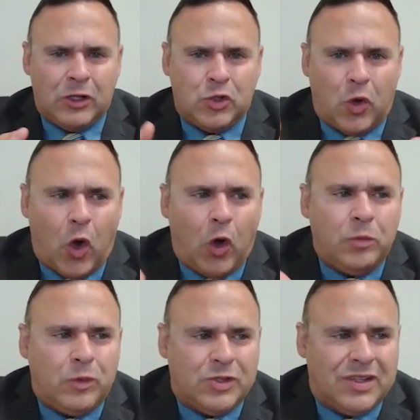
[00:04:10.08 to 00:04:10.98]
to
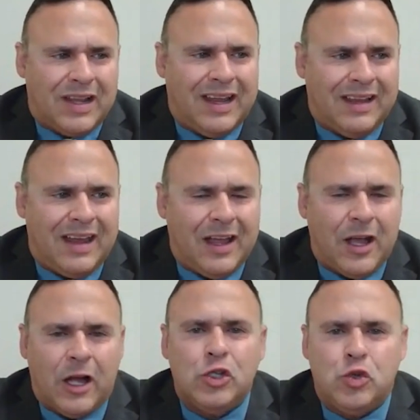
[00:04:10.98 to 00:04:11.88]
almost like a
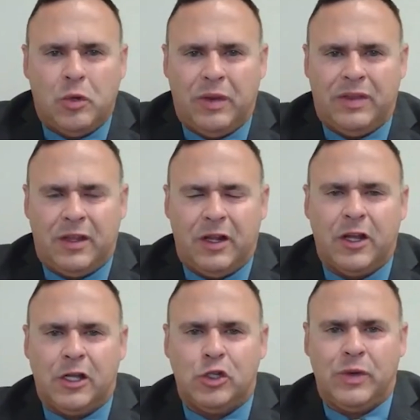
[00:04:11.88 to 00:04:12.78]
country within a
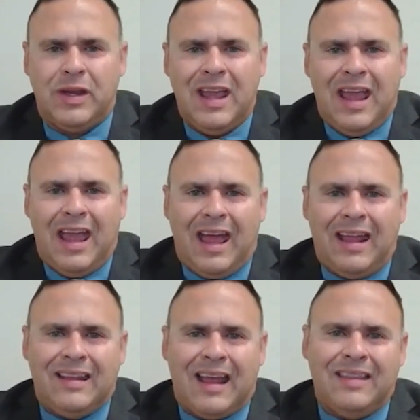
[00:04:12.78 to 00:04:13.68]
country,
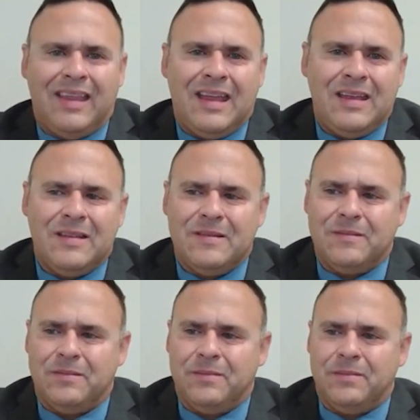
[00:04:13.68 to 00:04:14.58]
and they
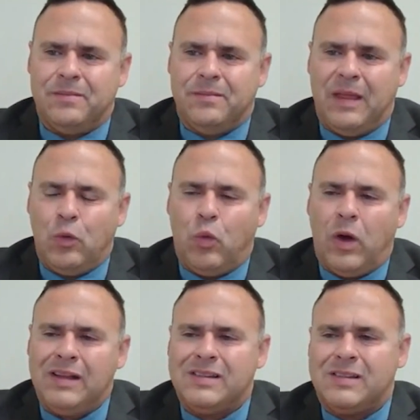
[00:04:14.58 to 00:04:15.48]

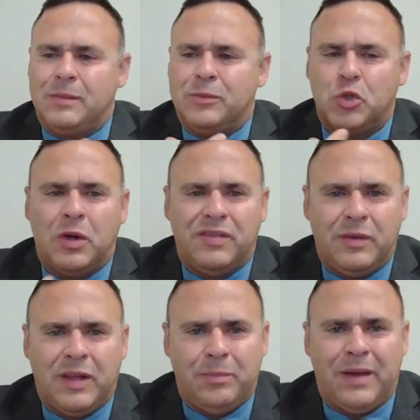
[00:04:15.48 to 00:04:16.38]
want some sort of
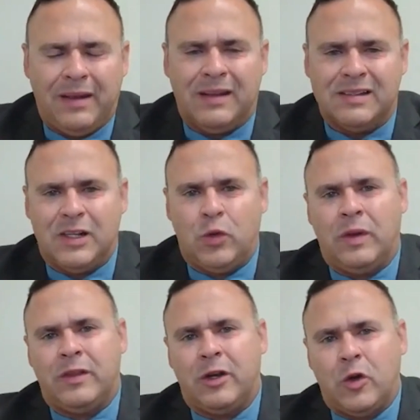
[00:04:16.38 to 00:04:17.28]
independence. They
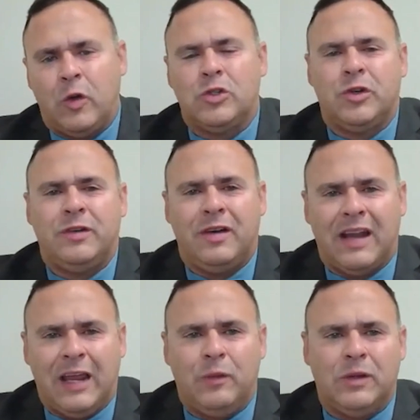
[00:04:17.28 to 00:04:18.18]
want their culture and their
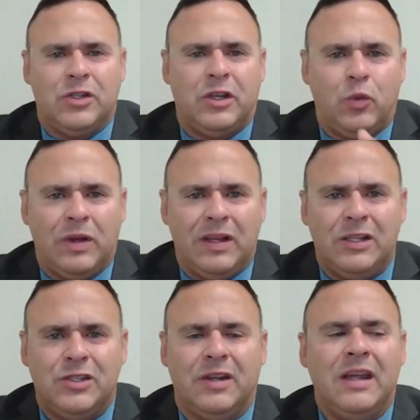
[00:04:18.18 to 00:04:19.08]
language and their
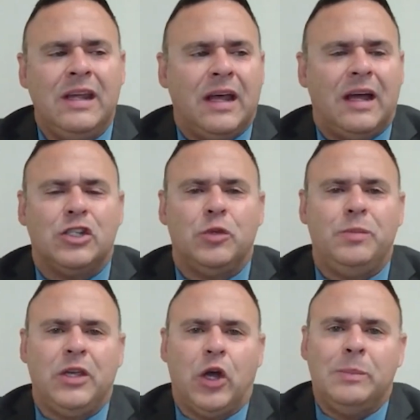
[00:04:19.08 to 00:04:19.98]
religion to be